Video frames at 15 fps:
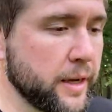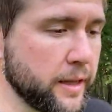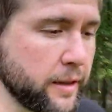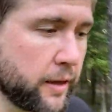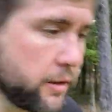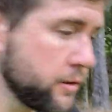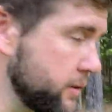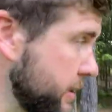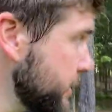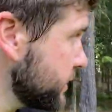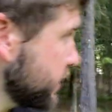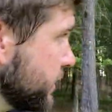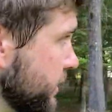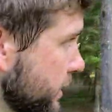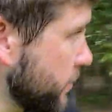and they'll
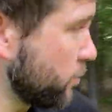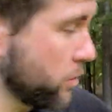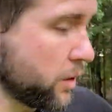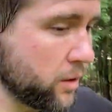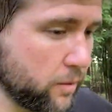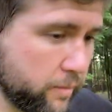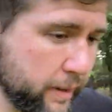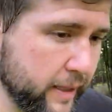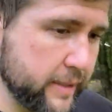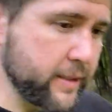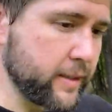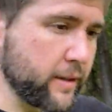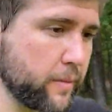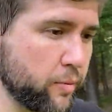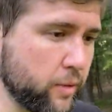disc it and we're gonna
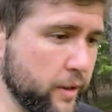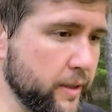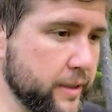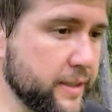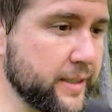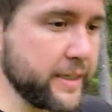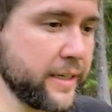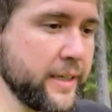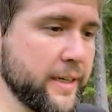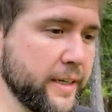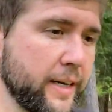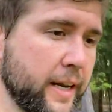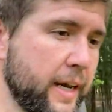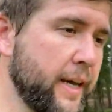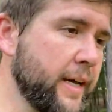basically put seed
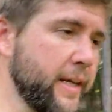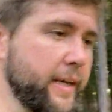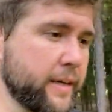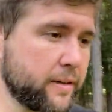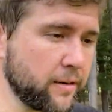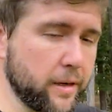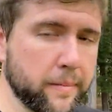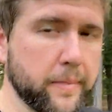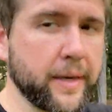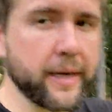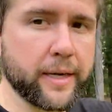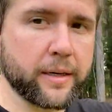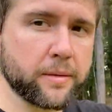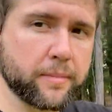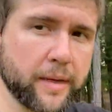and hay right
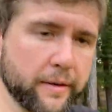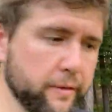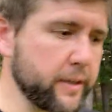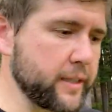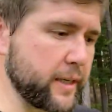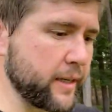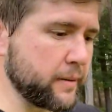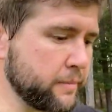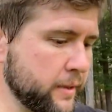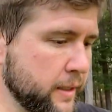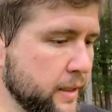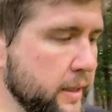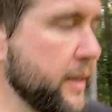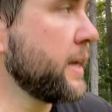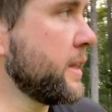behind them every time.
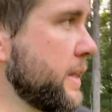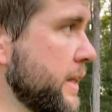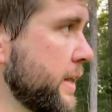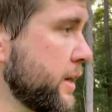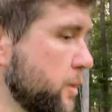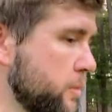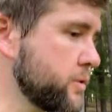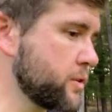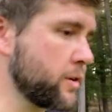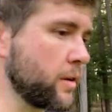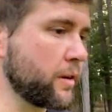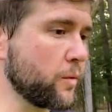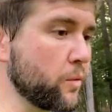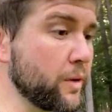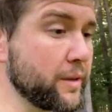And that helps
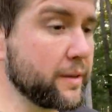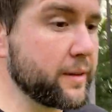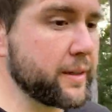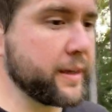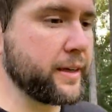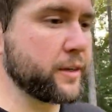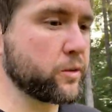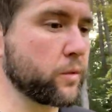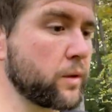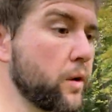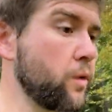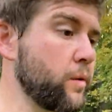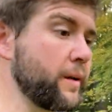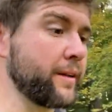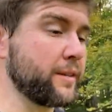start it. One good thing is we're
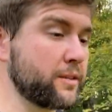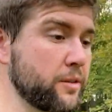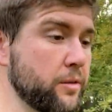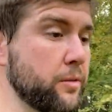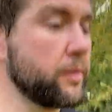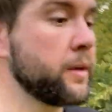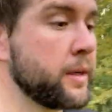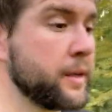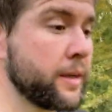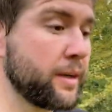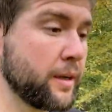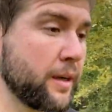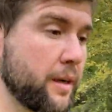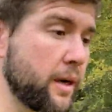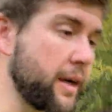going into
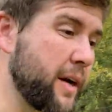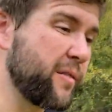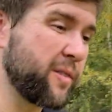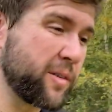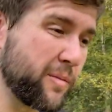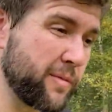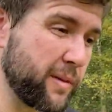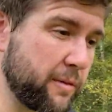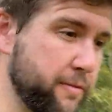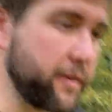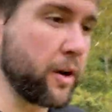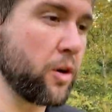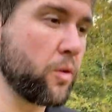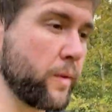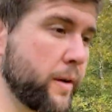uh, kind of a, a,
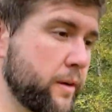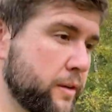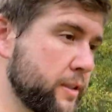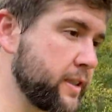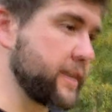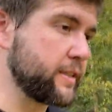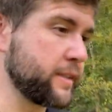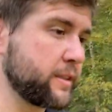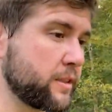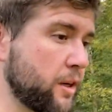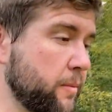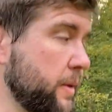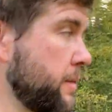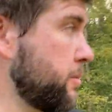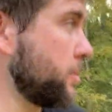fall winter season, so
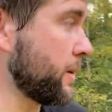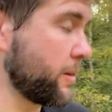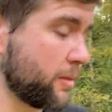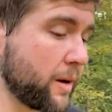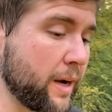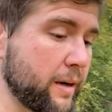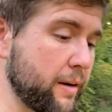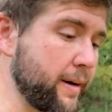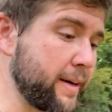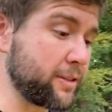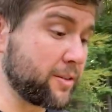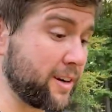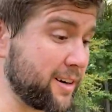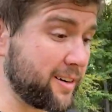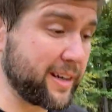I'll be able to plant ryegrass.
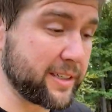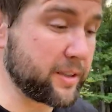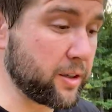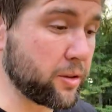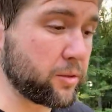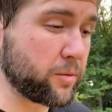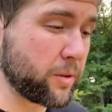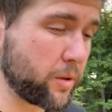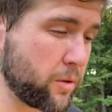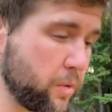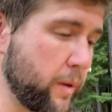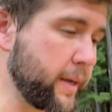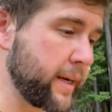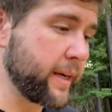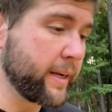Ryegrass grows real
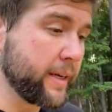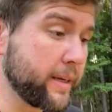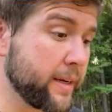quick